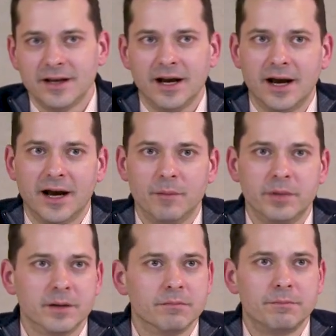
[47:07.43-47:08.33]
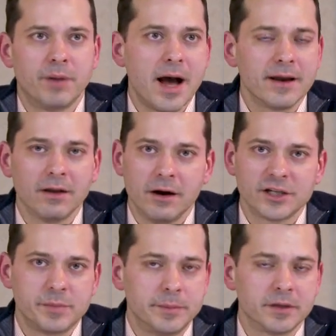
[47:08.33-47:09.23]
uh, but by and
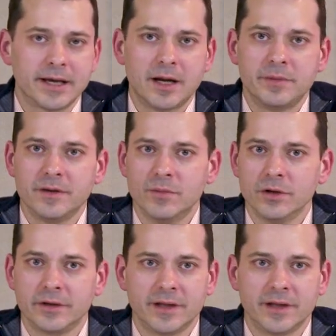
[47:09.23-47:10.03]
large, people get up in the morning,